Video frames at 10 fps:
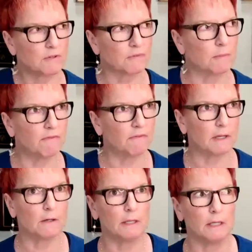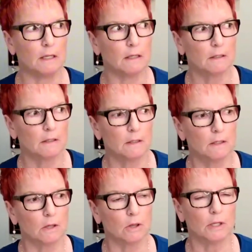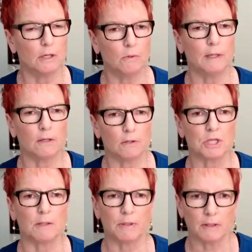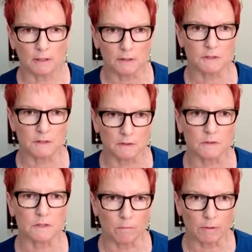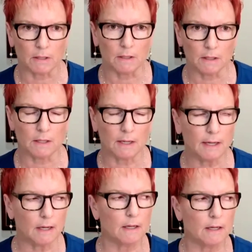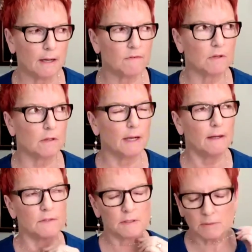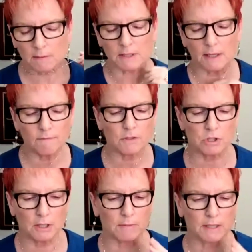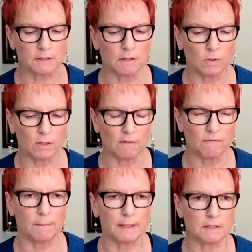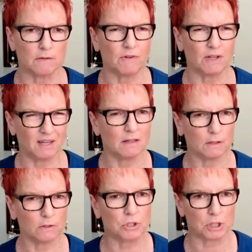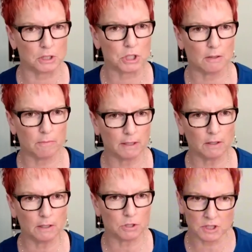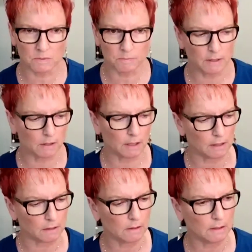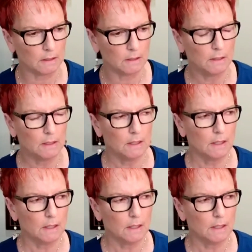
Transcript: comes from a very low energy place in somebody. And sometimes I have to check myself when I find myself getting a little judgy about it, just speaking candidly.